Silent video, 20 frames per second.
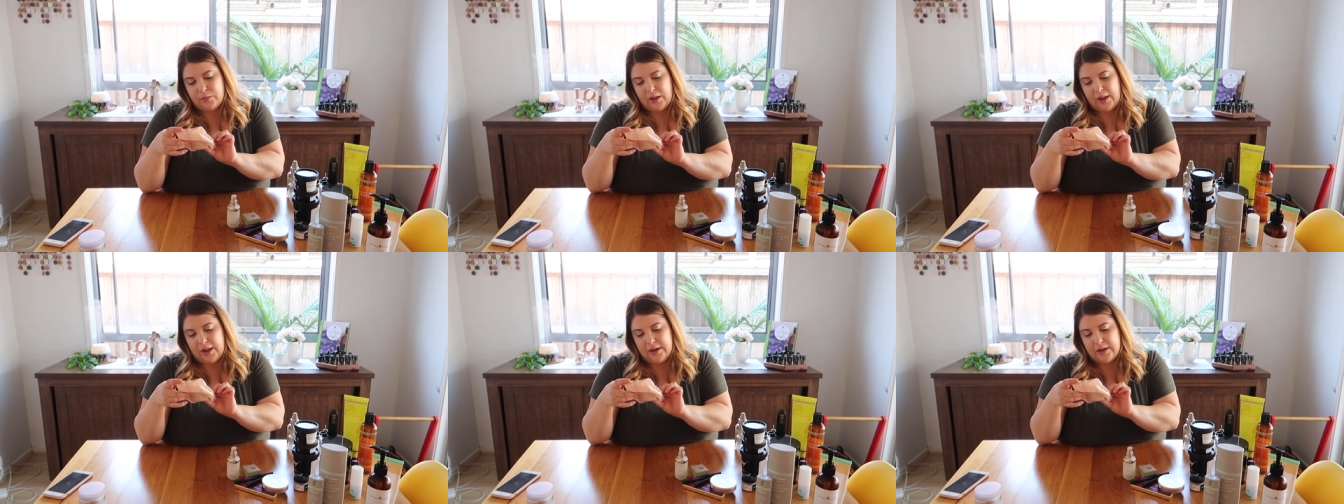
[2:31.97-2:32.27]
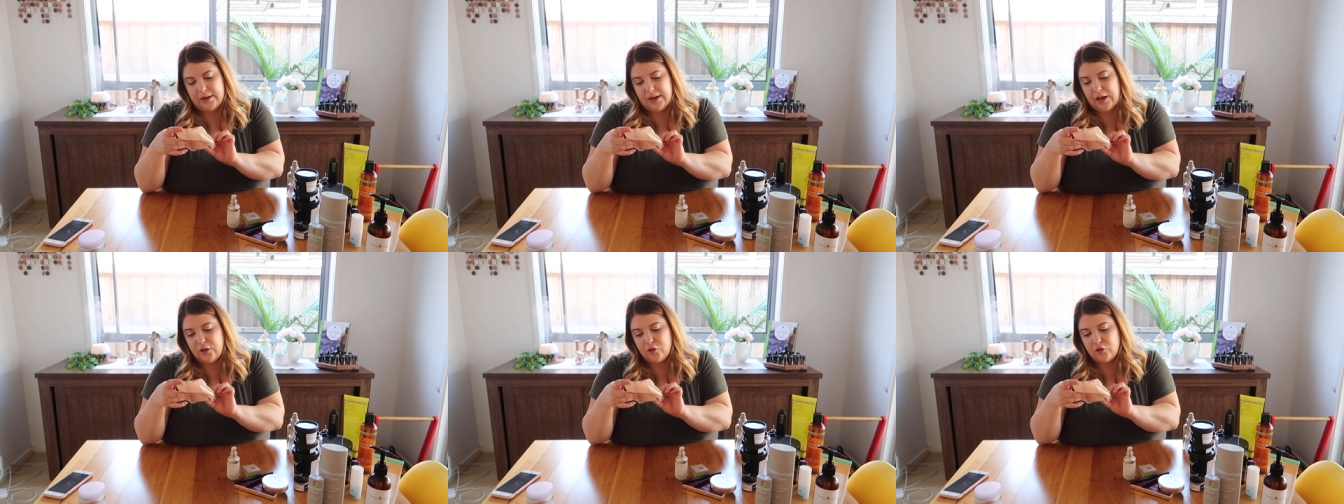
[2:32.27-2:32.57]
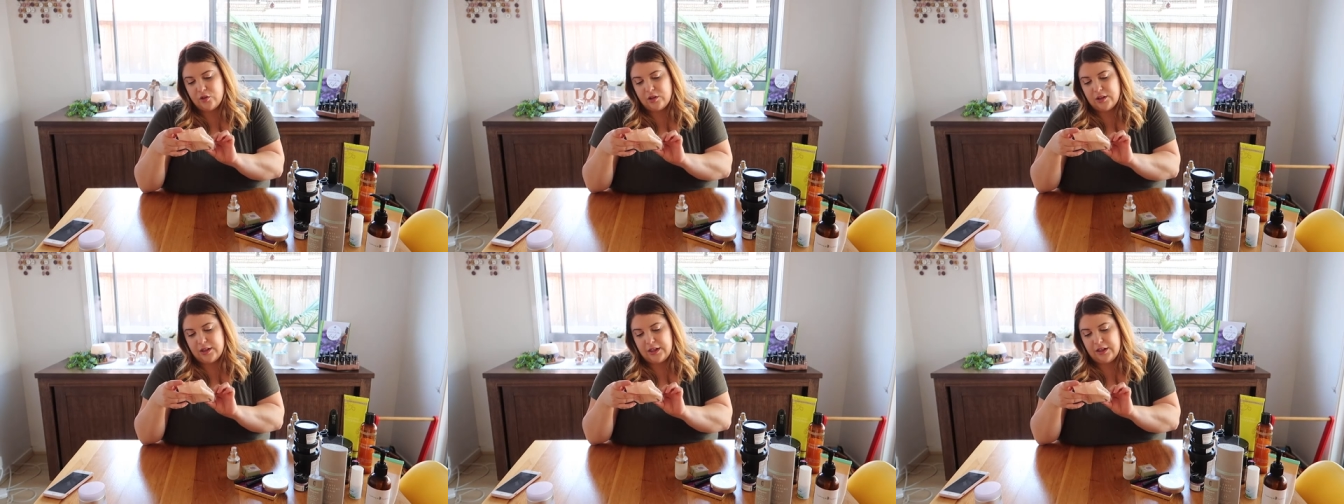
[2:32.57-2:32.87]
and
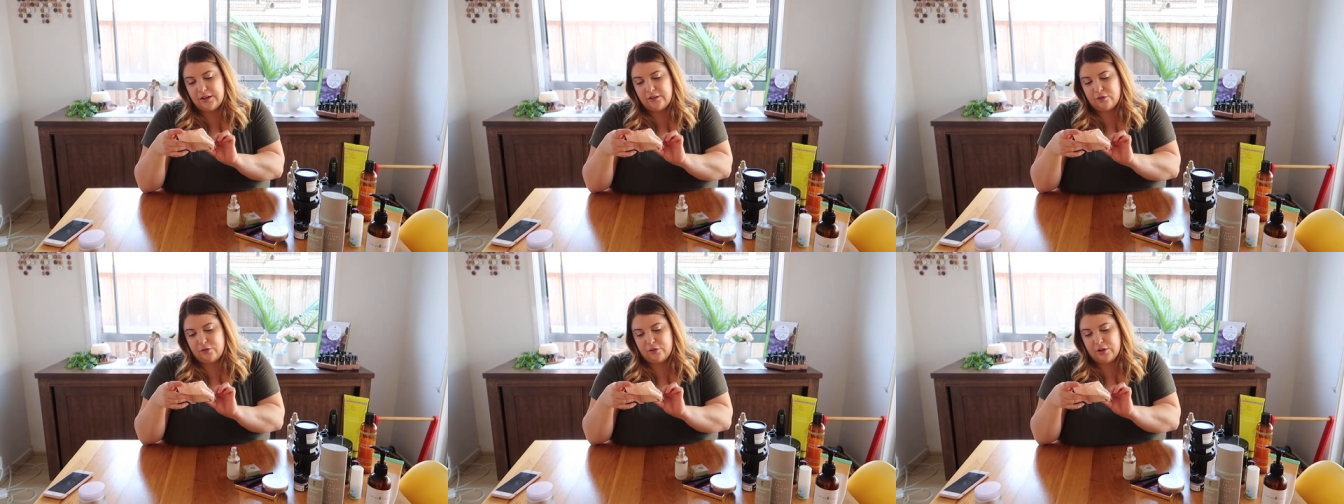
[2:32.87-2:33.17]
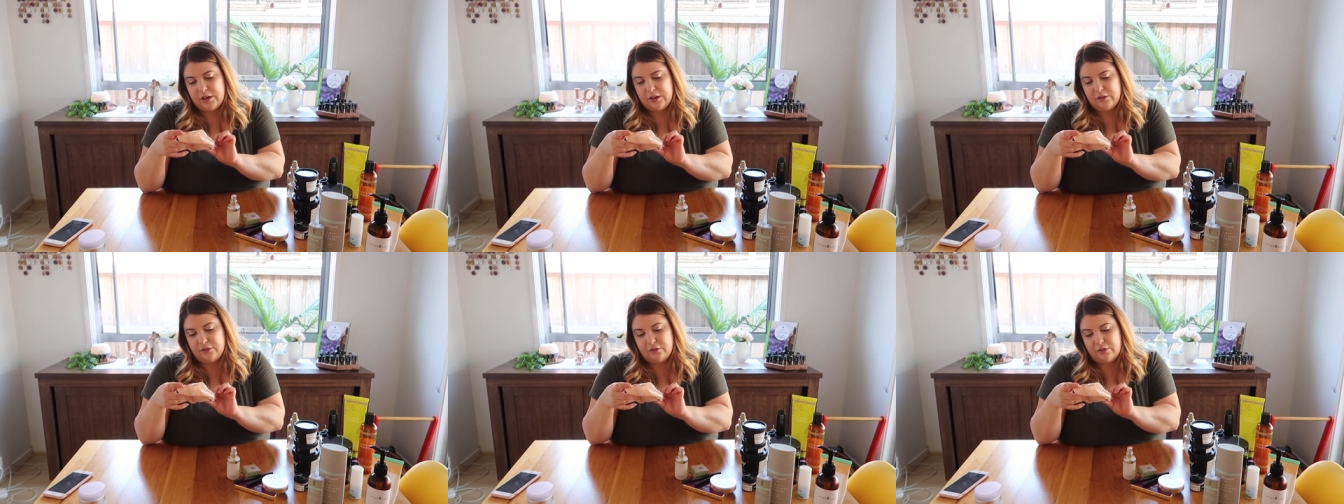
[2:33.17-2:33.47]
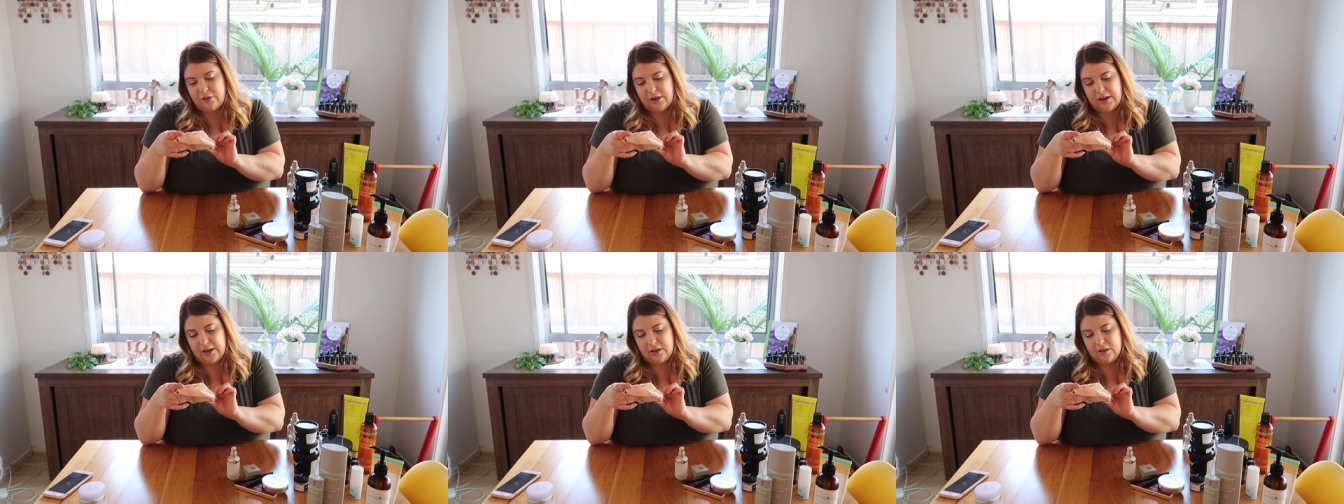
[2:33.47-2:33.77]
naturally, free of
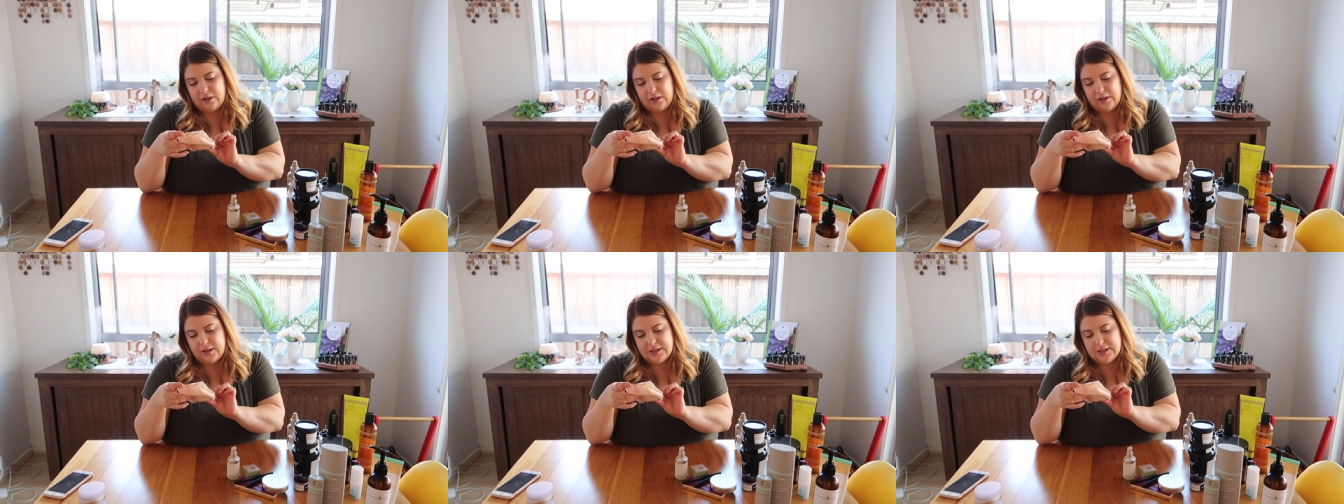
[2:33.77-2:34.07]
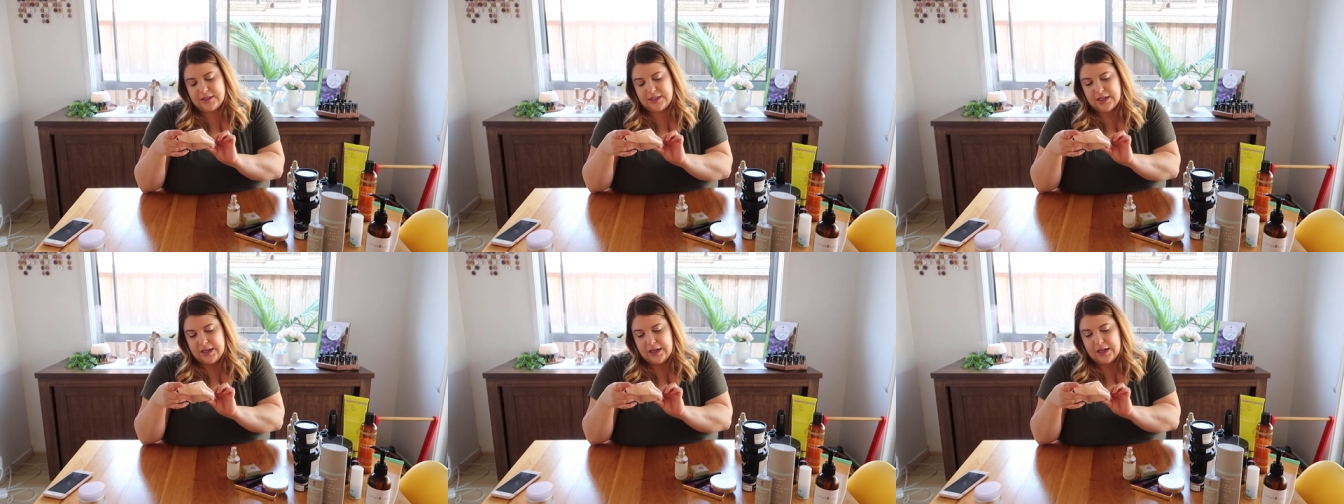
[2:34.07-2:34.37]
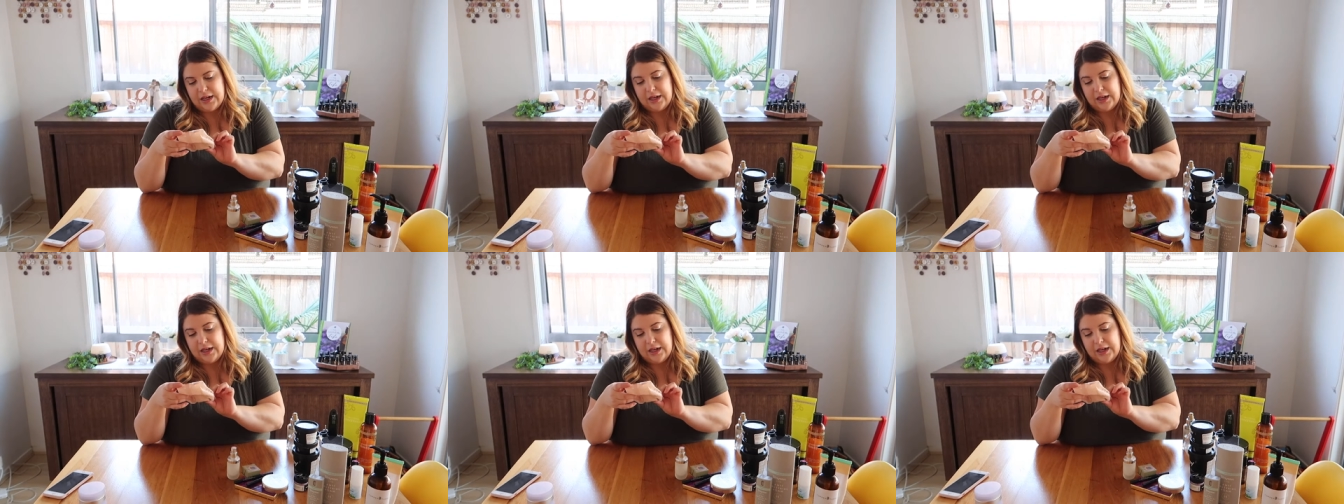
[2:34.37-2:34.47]
fragrance.